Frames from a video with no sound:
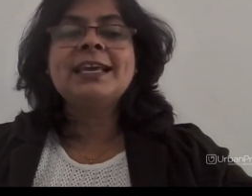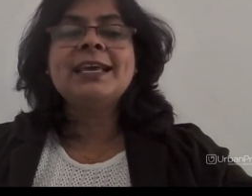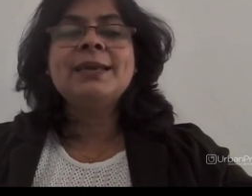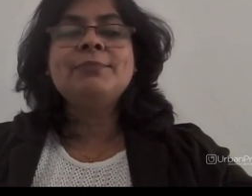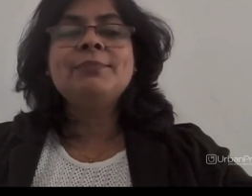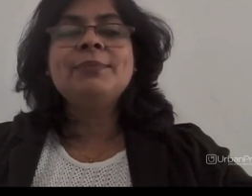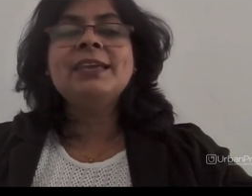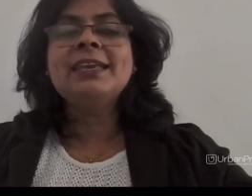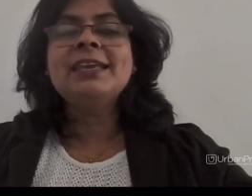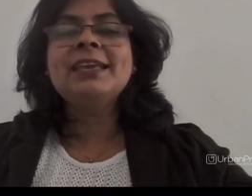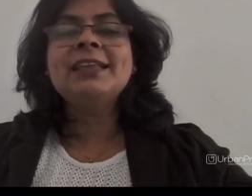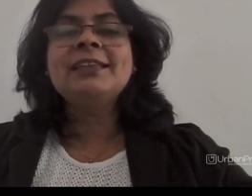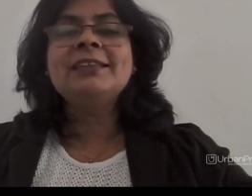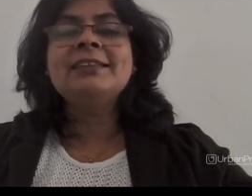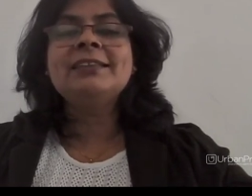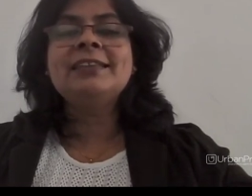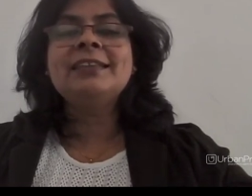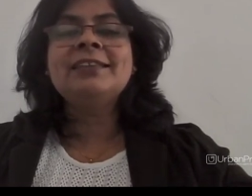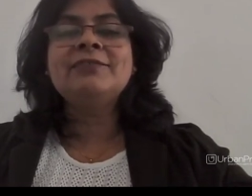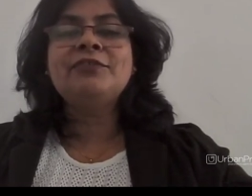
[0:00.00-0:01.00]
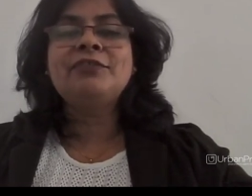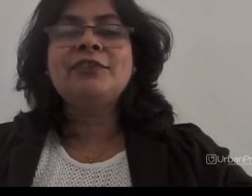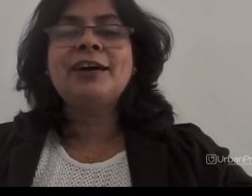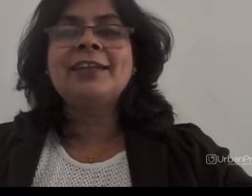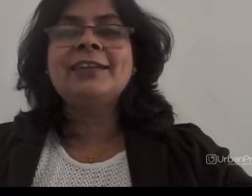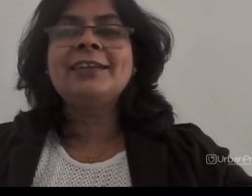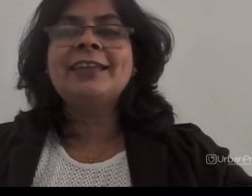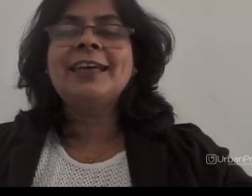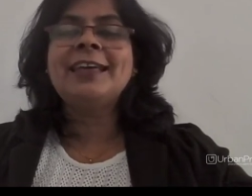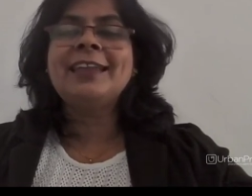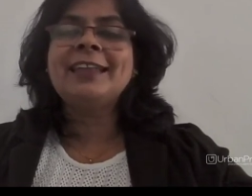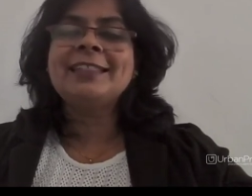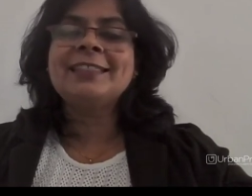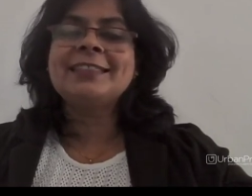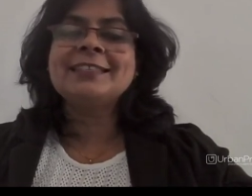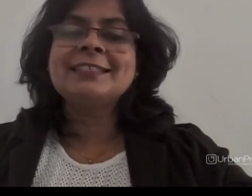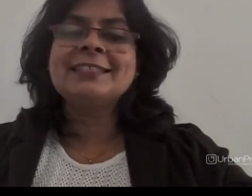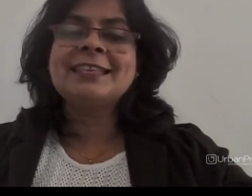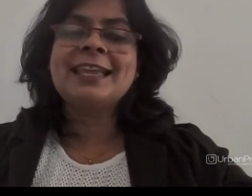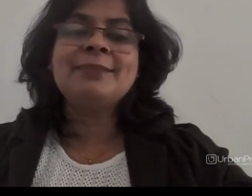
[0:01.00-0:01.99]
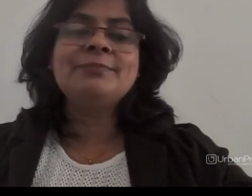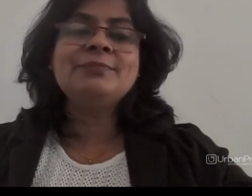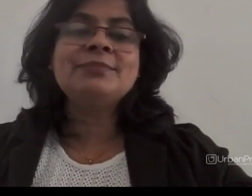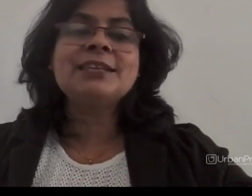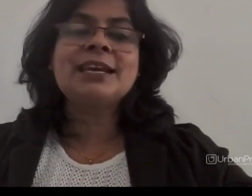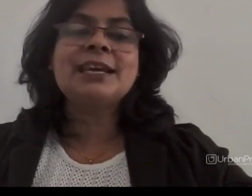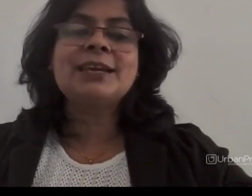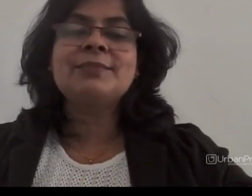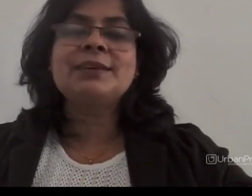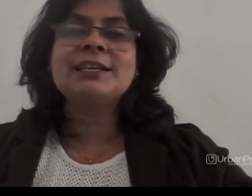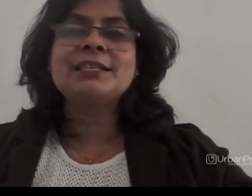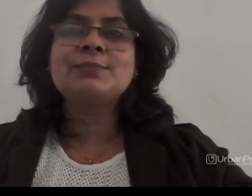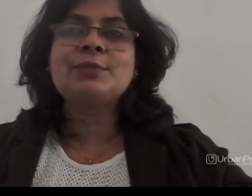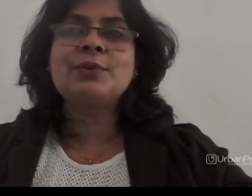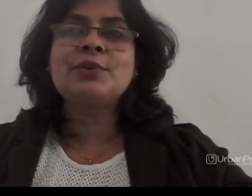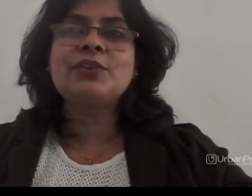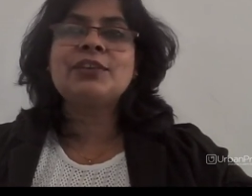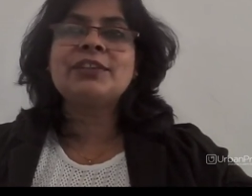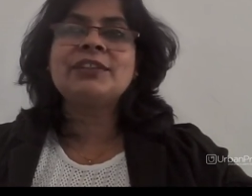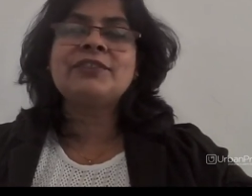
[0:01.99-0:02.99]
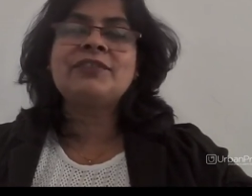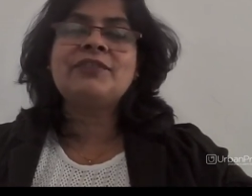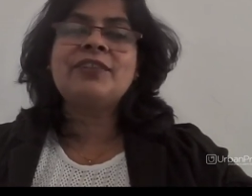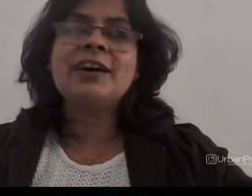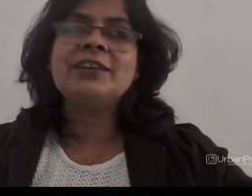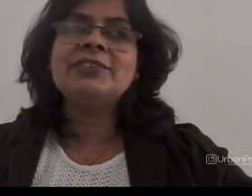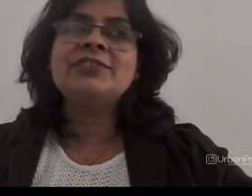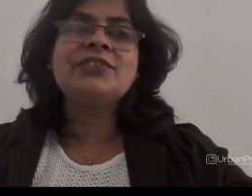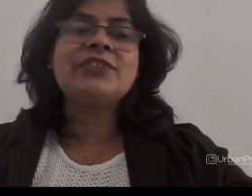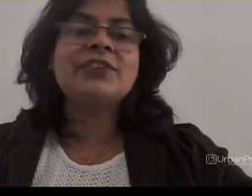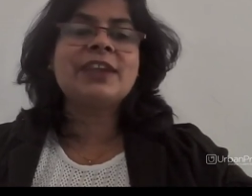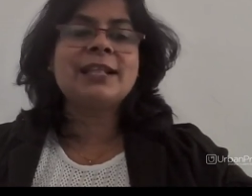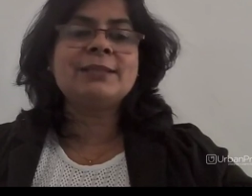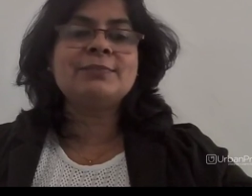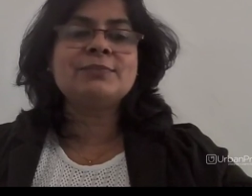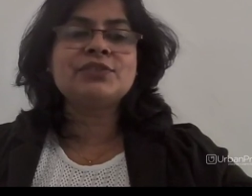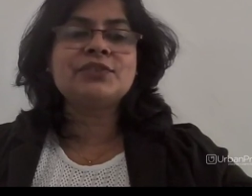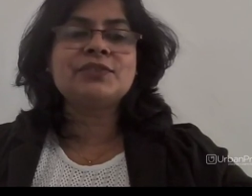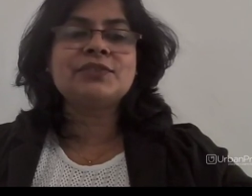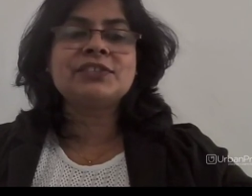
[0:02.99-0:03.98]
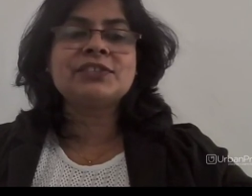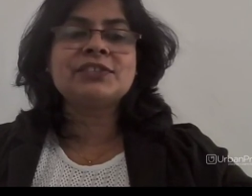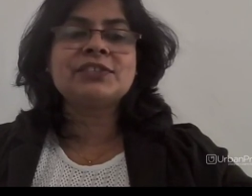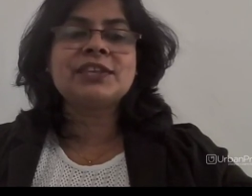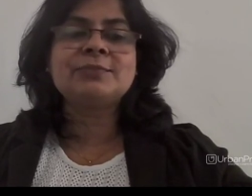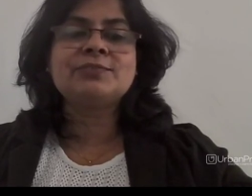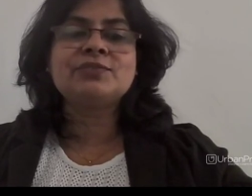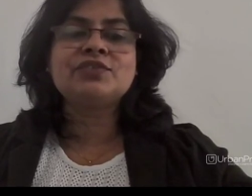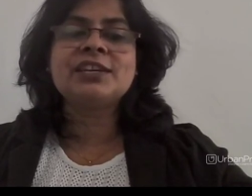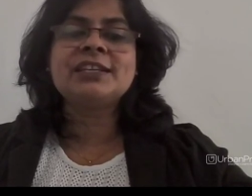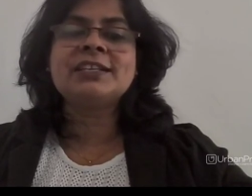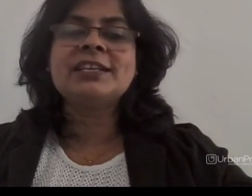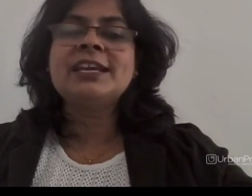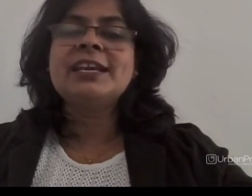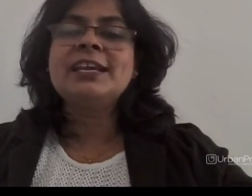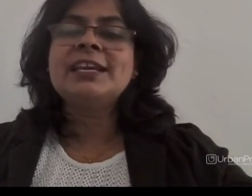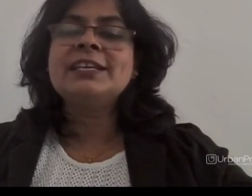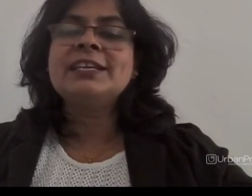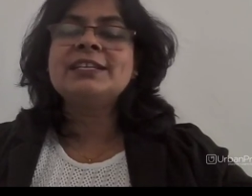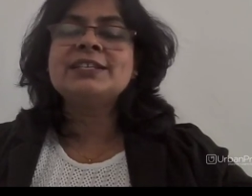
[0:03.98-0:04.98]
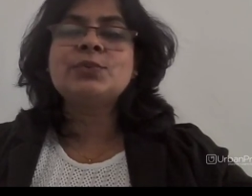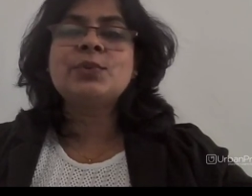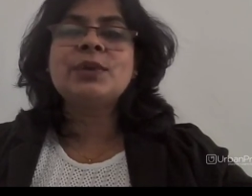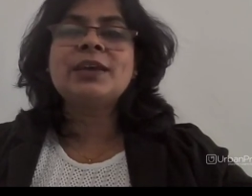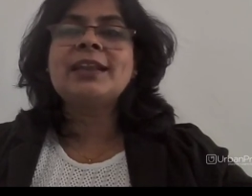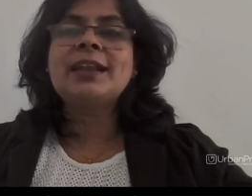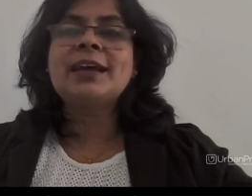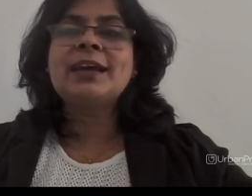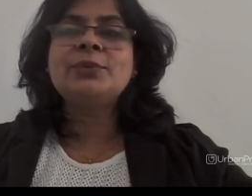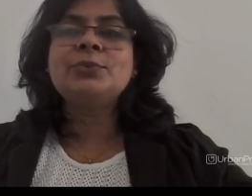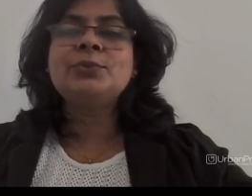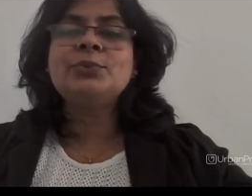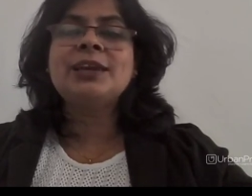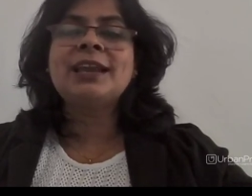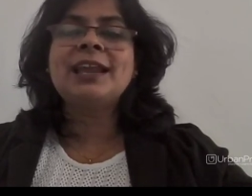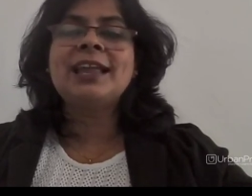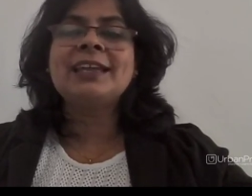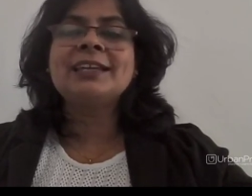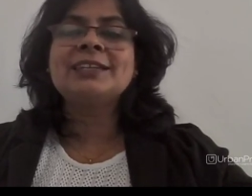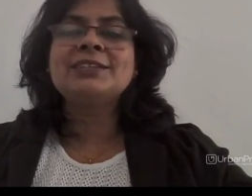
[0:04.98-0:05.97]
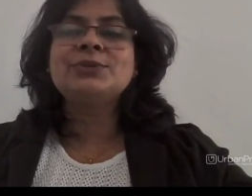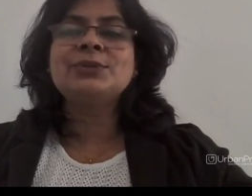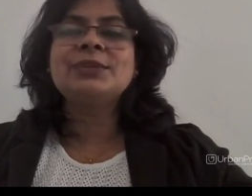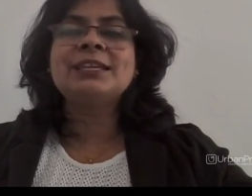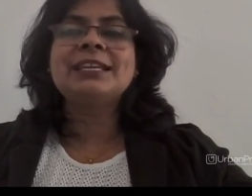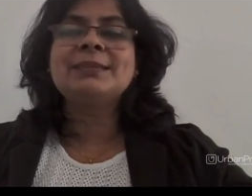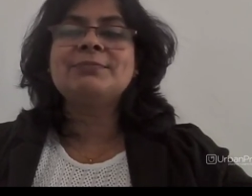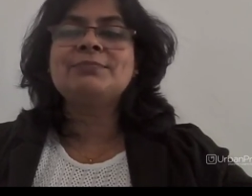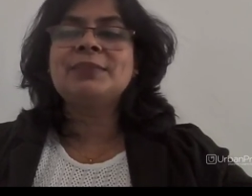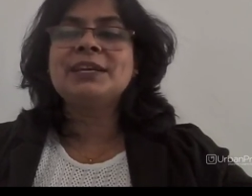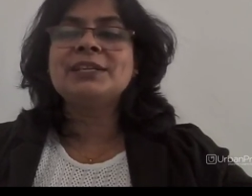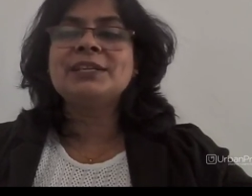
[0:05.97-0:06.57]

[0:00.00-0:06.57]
Making learning fun and at the same time exploring the farther realms of the subject is where I would like to lead my